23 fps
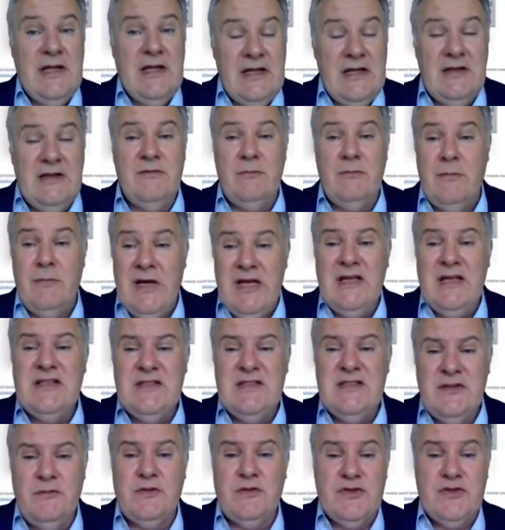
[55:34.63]
And my
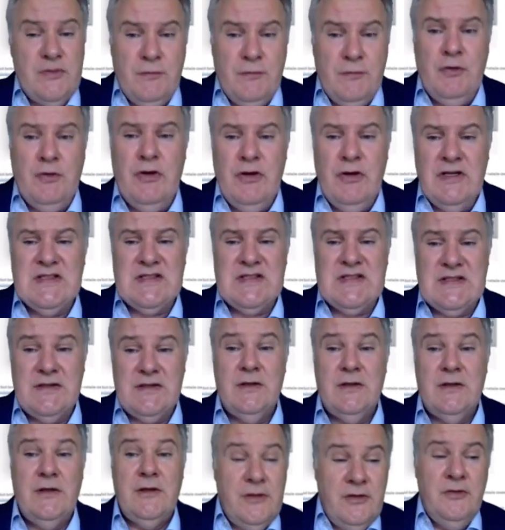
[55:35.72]
answer was, of course,
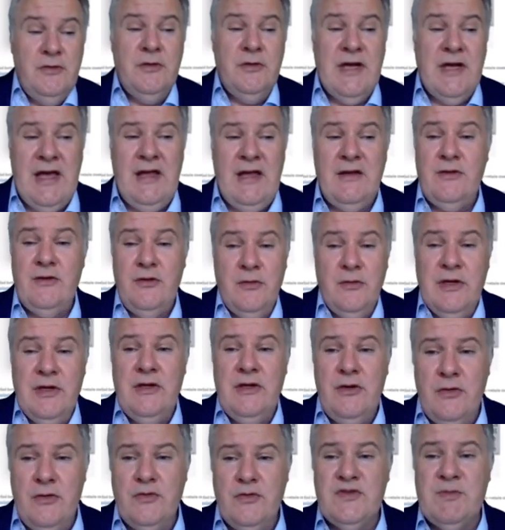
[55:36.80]
you can
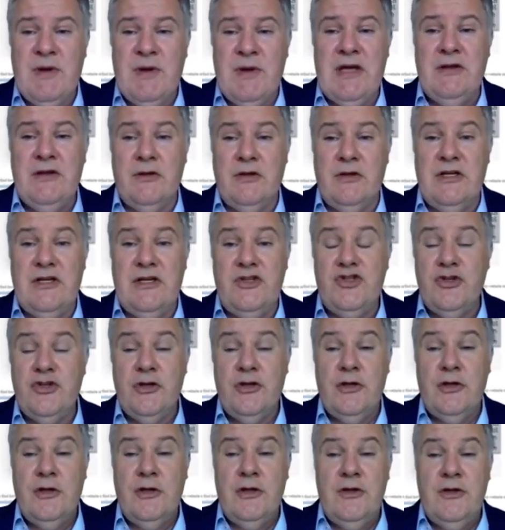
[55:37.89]
use my knowledge,
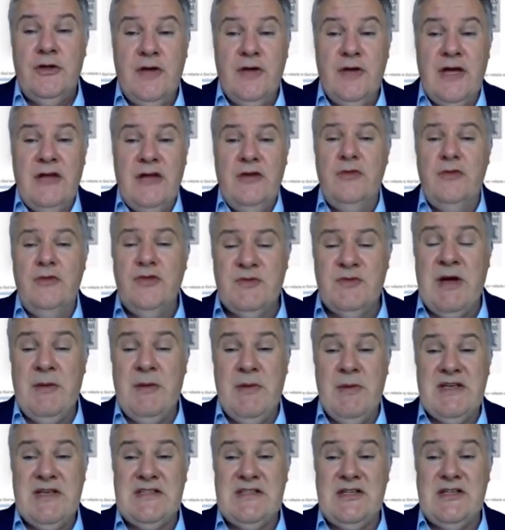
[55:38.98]
you can use my
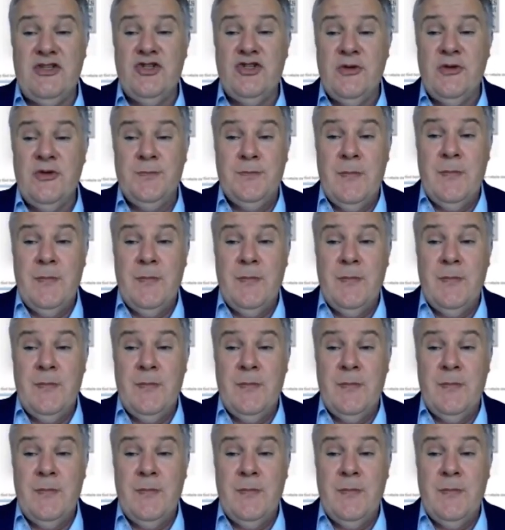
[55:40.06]
message,